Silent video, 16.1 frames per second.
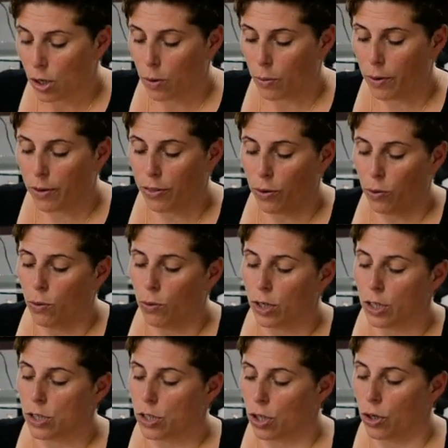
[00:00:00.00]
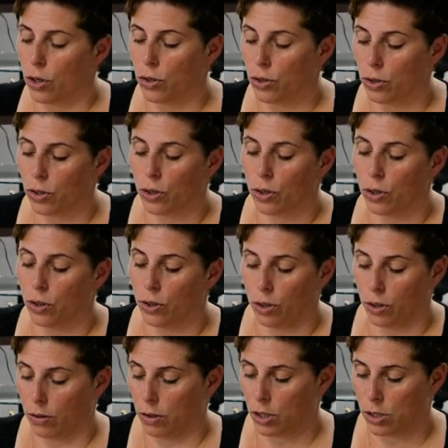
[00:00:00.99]
With the
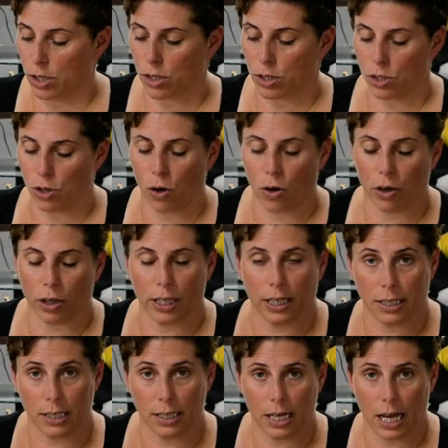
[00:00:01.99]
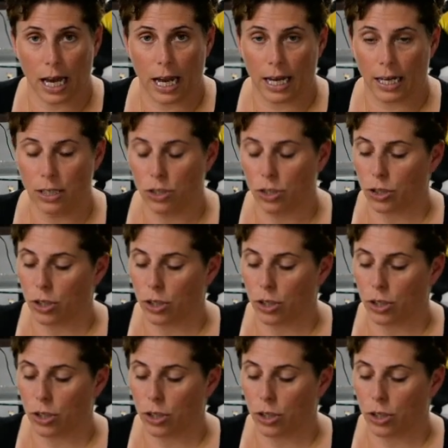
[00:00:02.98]
all-in-two, because it's not contained,